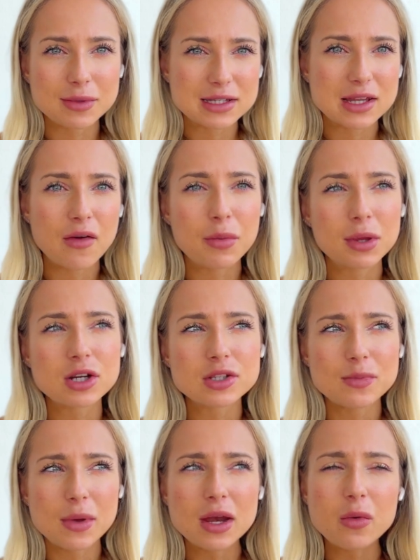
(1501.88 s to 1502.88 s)
and stuff, but there's
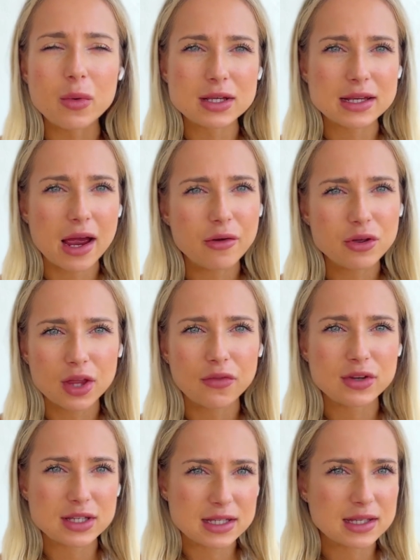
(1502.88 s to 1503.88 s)
many ways how you can
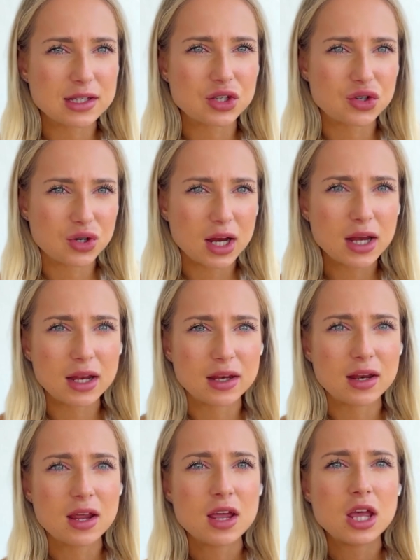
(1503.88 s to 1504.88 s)
resistance train and
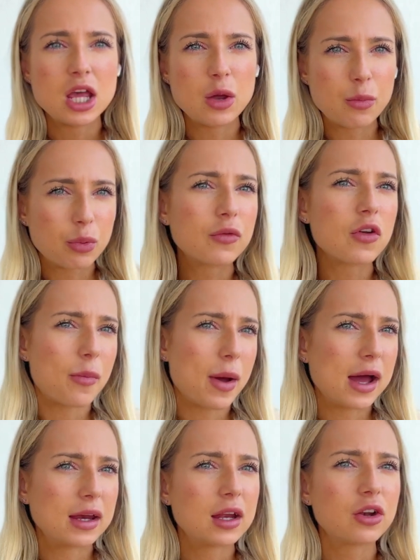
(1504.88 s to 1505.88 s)
improve your
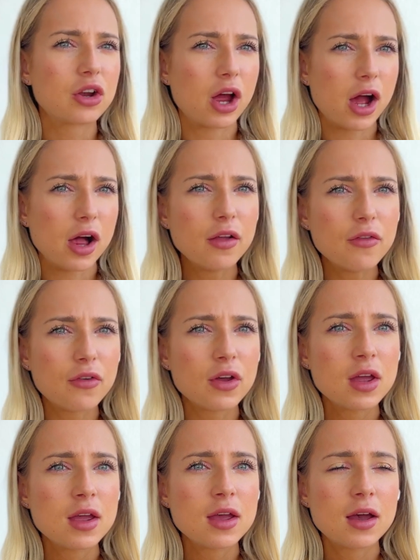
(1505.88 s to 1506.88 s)
body and your health
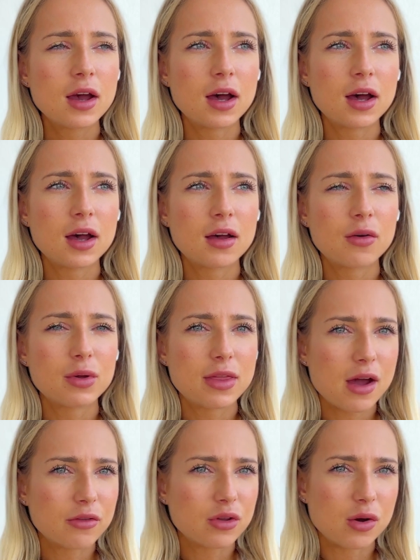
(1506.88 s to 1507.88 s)

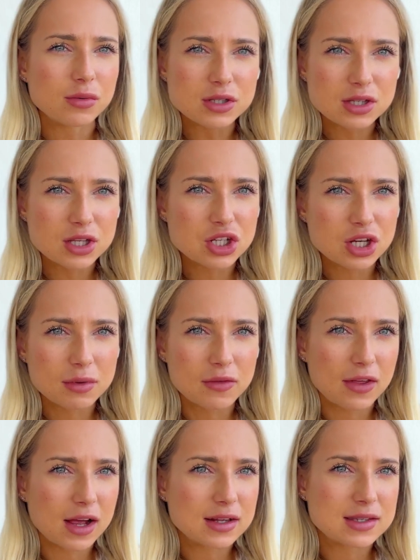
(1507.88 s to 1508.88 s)
without going to the gym, if
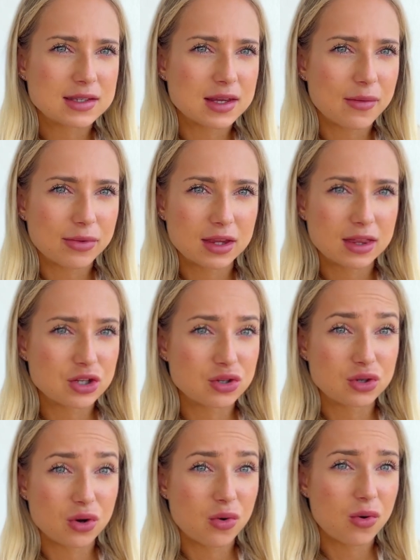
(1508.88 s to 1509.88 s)
that's something that
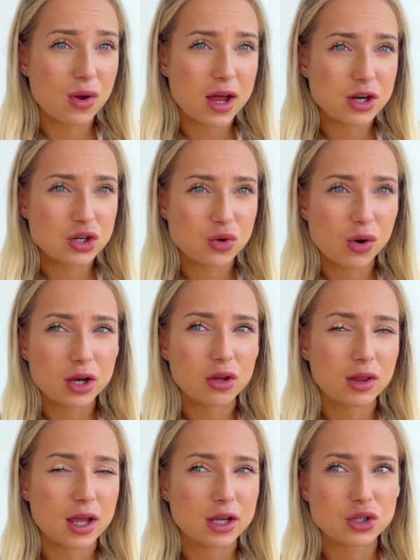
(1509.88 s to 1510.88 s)
you don't enjoy and
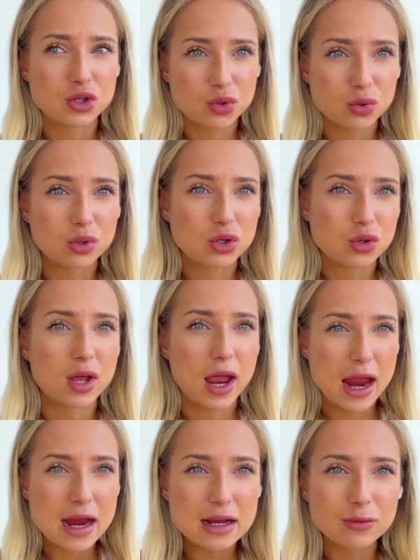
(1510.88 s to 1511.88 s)
you like truly
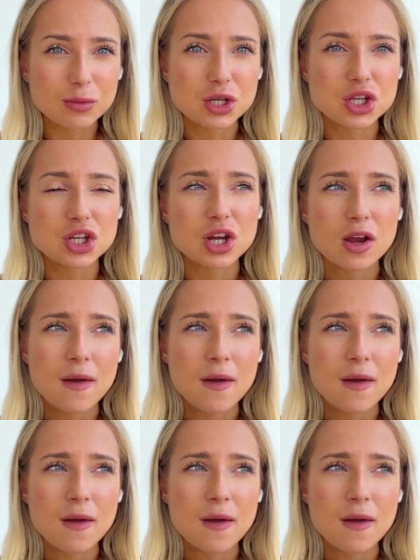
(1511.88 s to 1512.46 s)
hate, which is